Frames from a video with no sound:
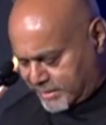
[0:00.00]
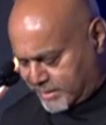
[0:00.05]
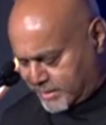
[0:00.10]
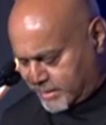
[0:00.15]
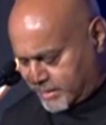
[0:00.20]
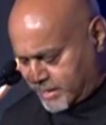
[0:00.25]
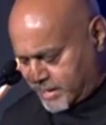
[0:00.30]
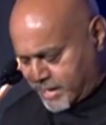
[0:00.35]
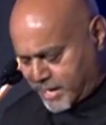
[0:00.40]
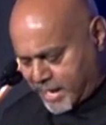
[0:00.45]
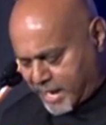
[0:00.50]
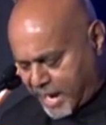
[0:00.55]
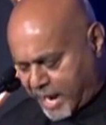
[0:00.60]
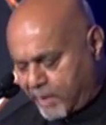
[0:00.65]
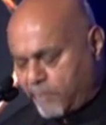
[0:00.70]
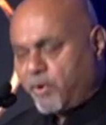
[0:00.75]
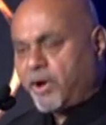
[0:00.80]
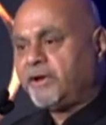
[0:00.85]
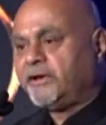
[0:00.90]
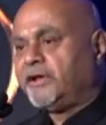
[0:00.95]
I wonder
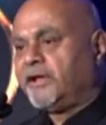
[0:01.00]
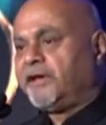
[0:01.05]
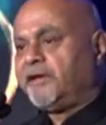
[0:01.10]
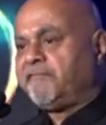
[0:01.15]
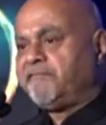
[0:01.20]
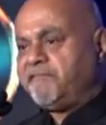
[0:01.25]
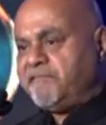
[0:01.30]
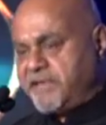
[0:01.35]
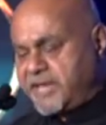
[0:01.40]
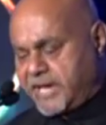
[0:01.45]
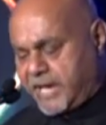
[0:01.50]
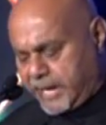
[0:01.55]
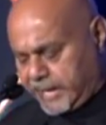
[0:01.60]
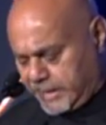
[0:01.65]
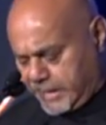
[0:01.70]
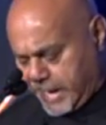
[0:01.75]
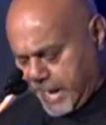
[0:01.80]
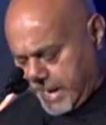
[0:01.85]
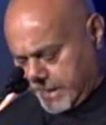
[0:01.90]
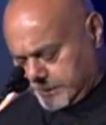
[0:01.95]
if we can
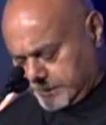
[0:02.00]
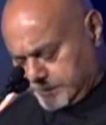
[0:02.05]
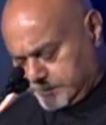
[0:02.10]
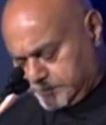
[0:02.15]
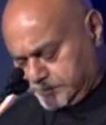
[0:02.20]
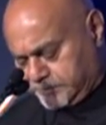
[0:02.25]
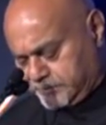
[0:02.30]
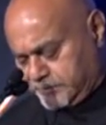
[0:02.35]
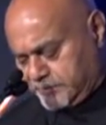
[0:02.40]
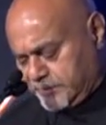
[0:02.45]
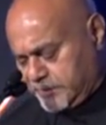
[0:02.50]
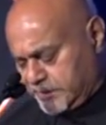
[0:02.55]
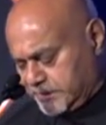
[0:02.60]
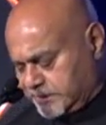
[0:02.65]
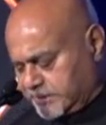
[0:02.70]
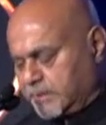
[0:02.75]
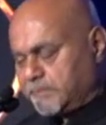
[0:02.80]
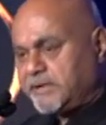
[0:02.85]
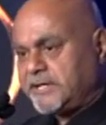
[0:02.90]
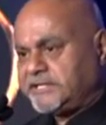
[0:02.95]
get some
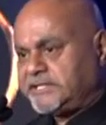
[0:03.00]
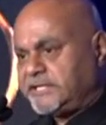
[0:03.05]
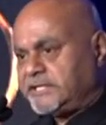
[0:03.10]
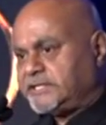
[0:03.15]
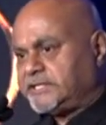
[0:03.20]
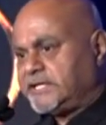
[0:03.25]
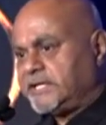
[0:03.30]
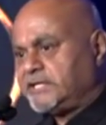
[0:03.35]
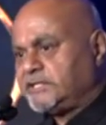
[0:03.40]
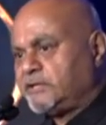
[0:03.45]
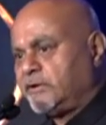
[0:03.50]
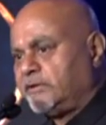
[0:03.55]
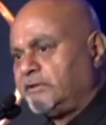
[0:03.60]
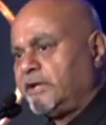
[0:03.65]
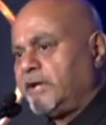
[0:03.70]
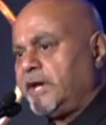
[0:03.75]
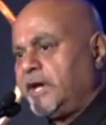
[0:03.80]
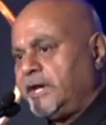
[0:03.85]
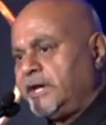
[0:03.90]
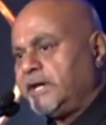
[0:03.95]
assistance on the
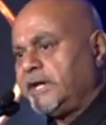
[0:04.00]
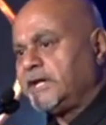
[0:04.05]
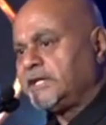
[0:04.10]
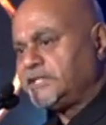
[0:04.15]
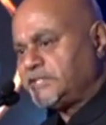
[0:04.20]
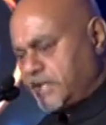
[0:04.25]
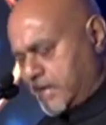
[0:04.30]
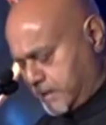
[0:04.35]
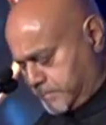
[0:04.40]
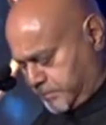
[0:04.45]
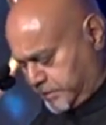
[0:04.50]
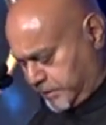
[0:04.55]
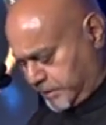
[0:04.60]
India chapter